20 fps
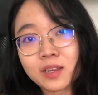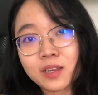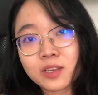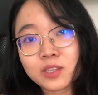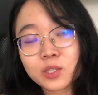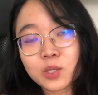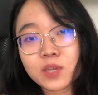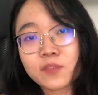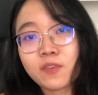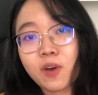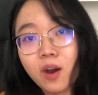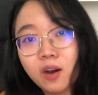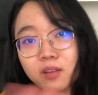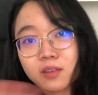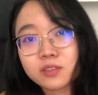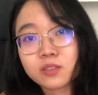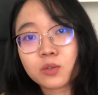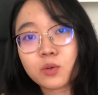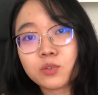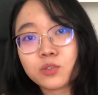So if all
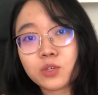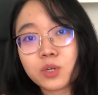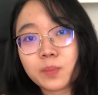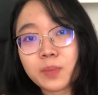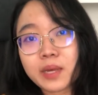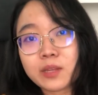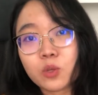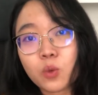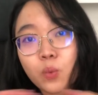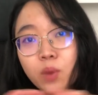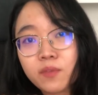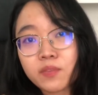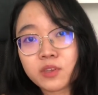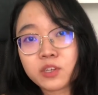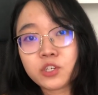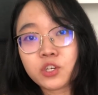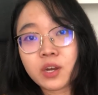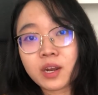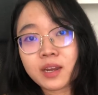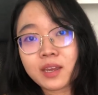the schools you apply to waive the
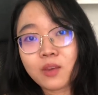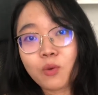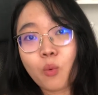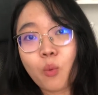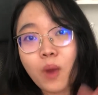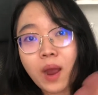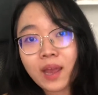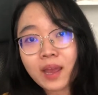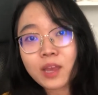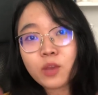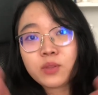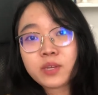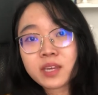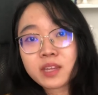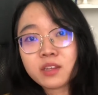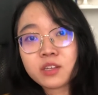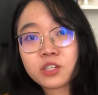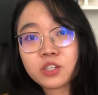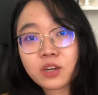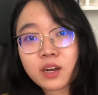GRE, why are you taking
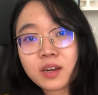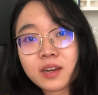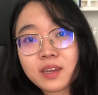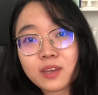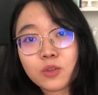the GRE?